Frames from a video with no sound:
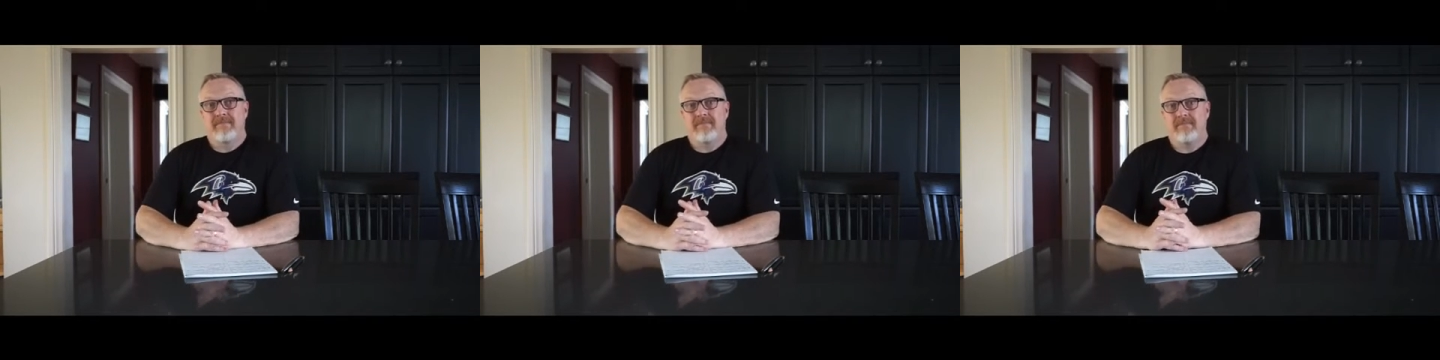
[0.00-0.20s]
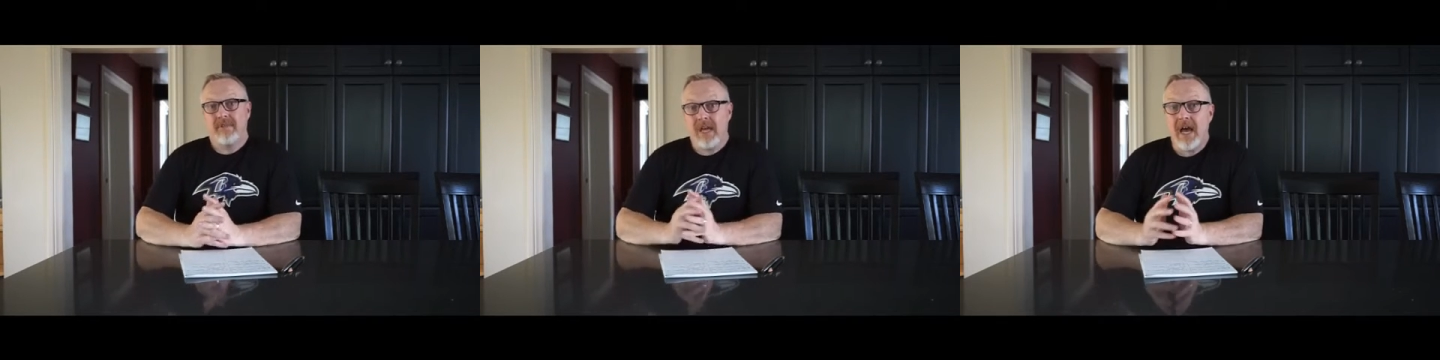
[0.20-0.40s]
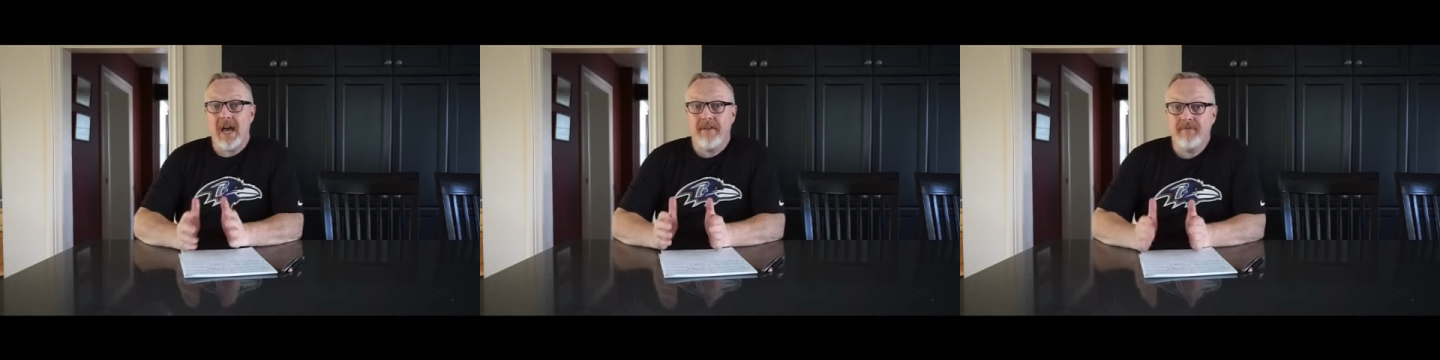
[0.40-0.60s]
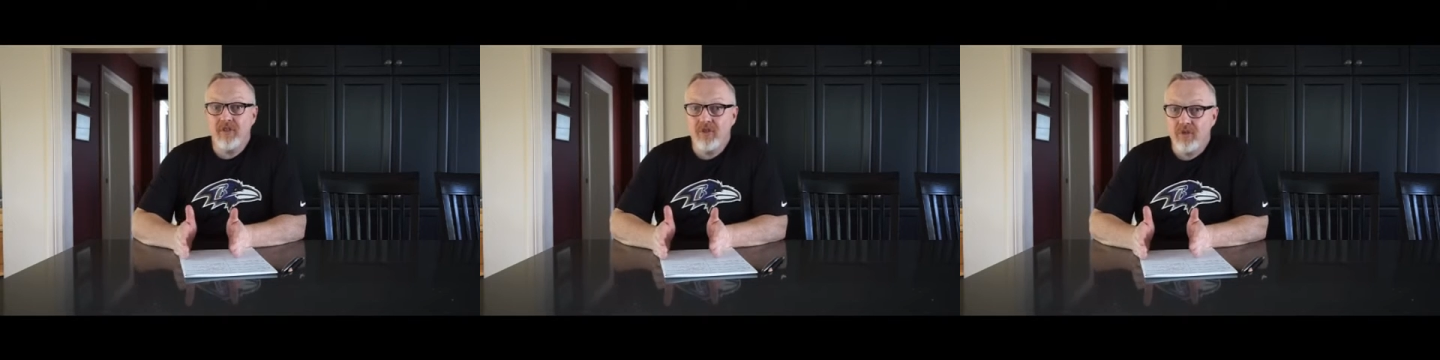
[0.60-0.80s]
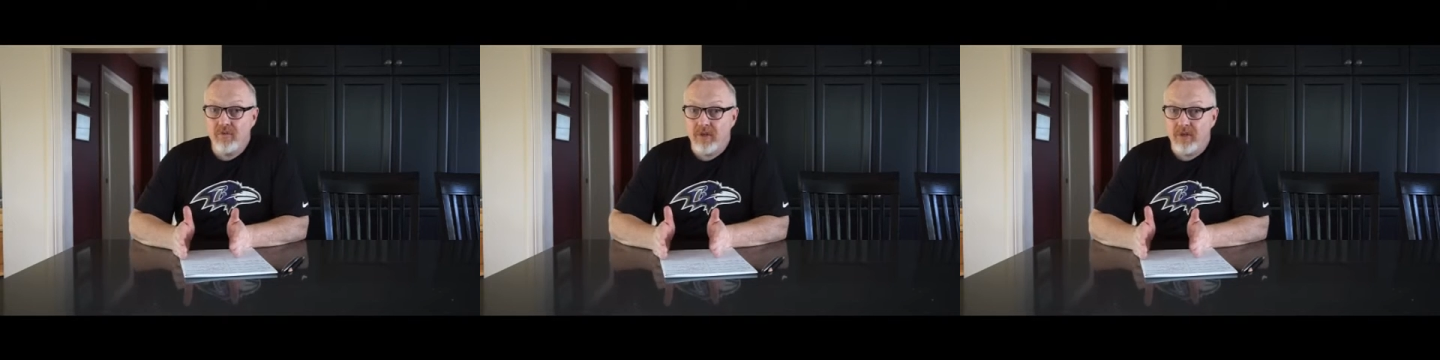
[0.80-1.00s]
You have to
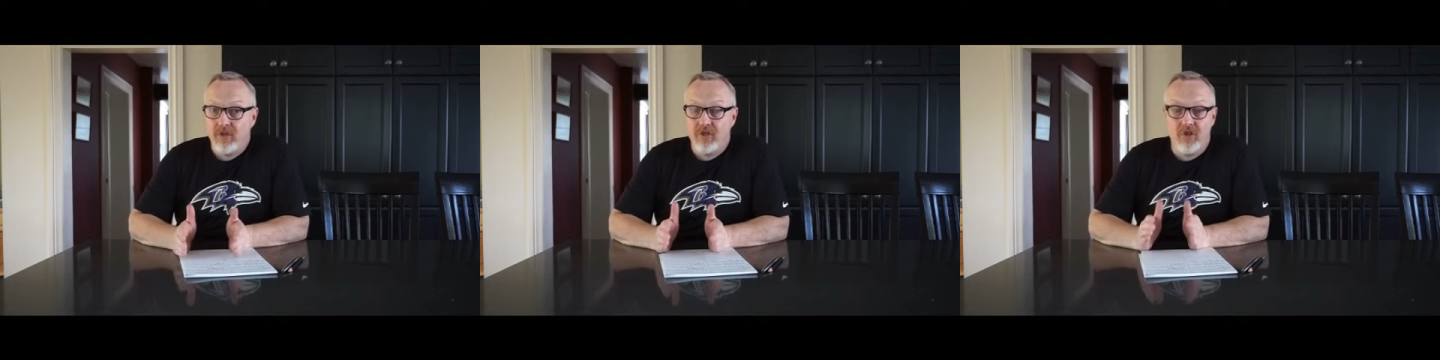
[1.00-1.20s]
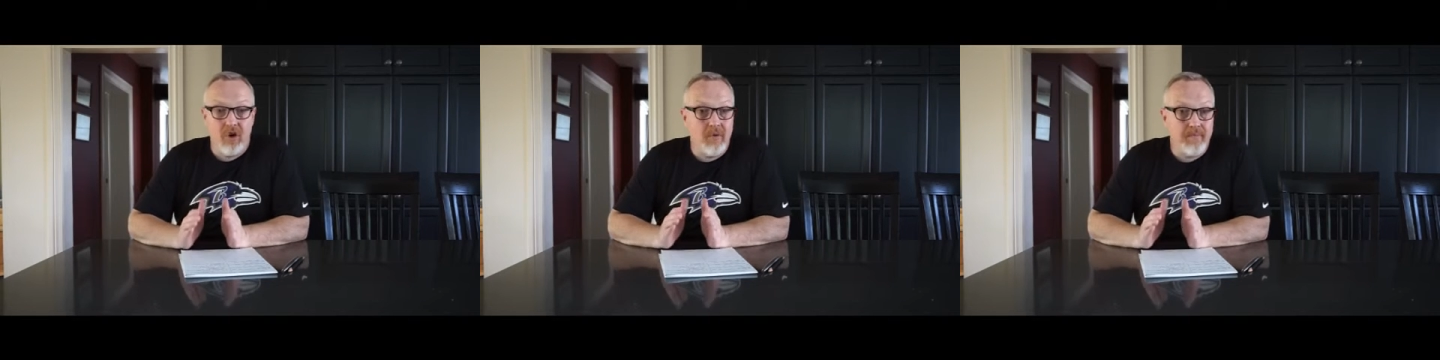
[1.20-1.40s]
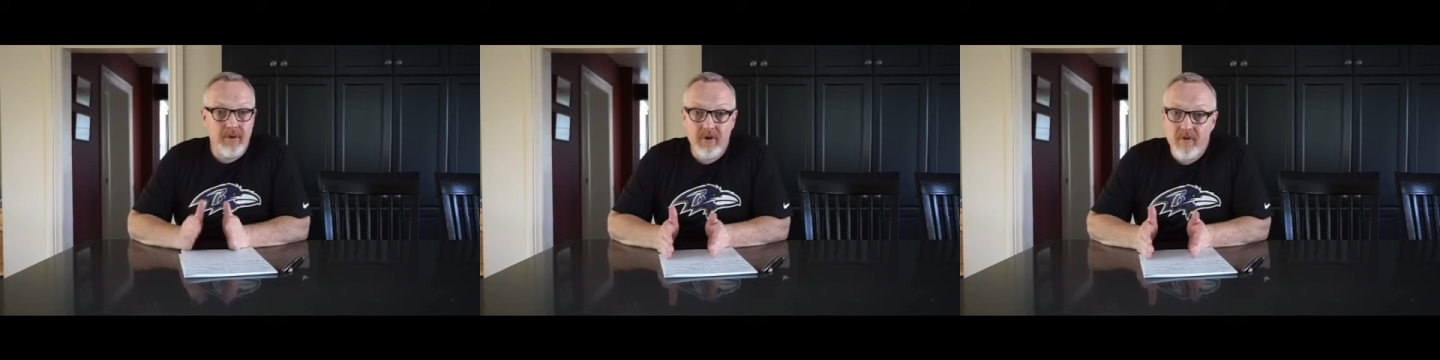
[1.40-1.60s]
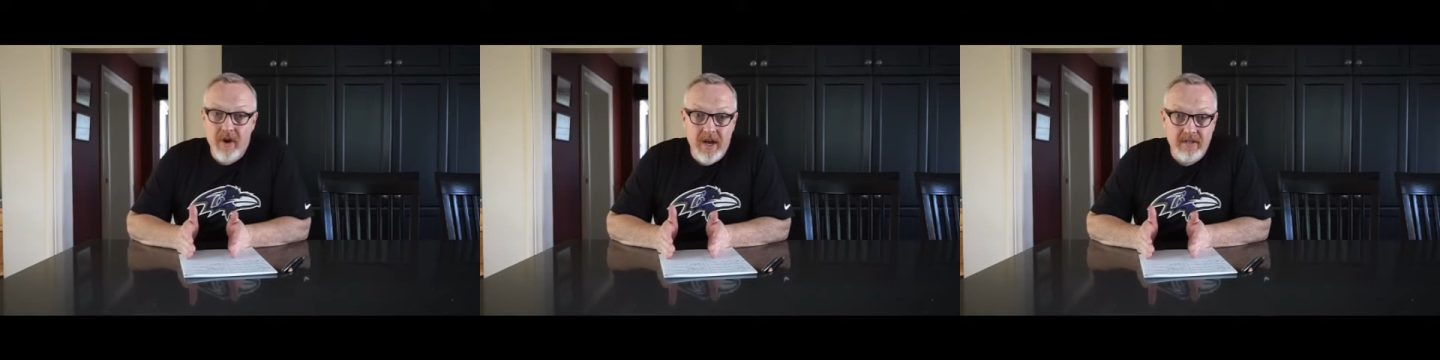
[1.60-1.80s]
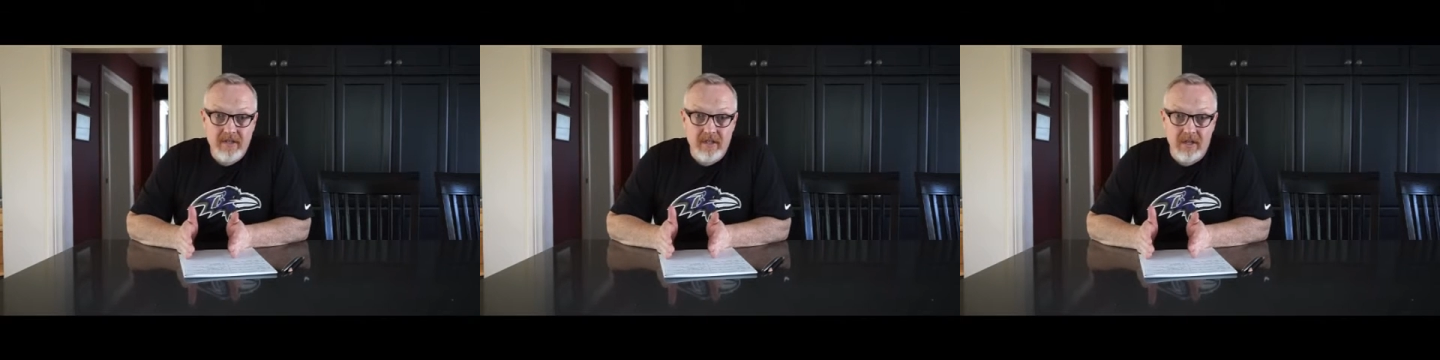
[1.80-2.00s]
do it. Don't
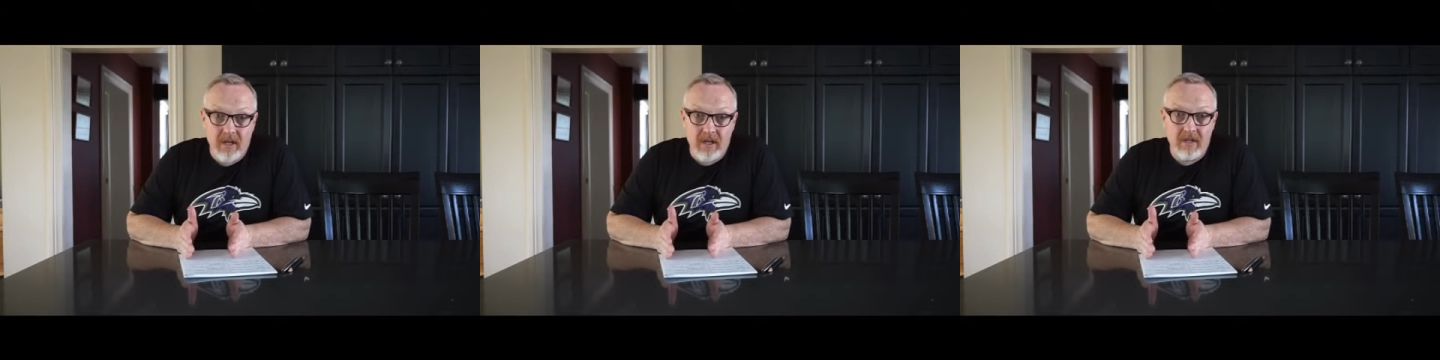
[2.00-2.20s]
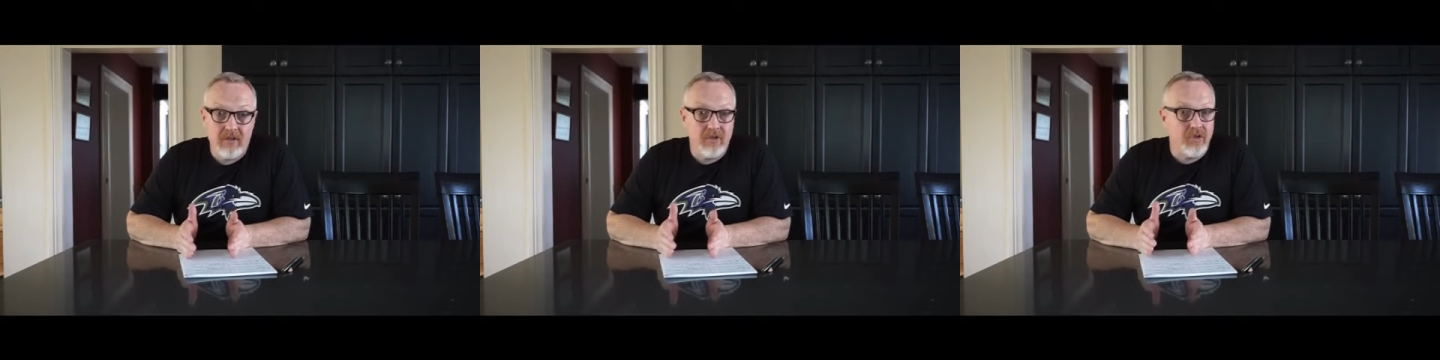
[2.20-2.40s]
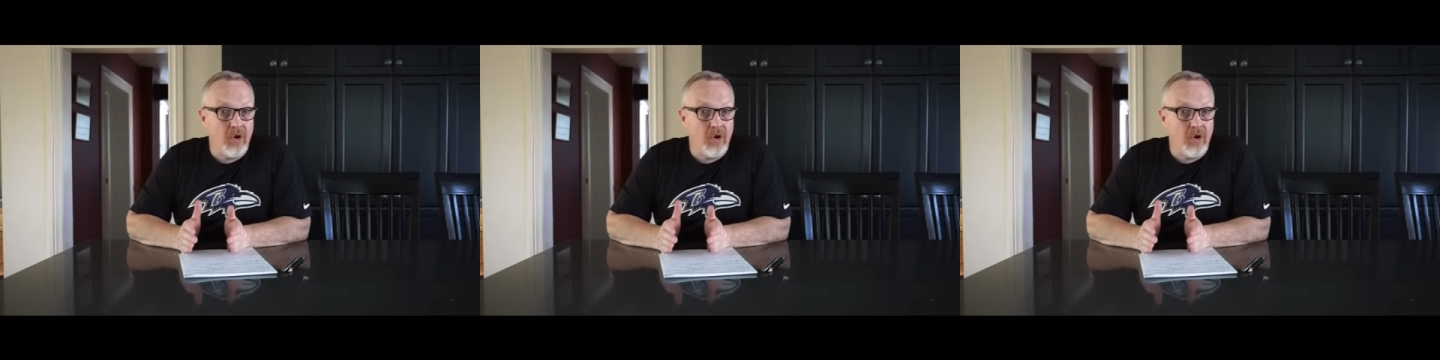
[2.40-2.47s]
procrastinate.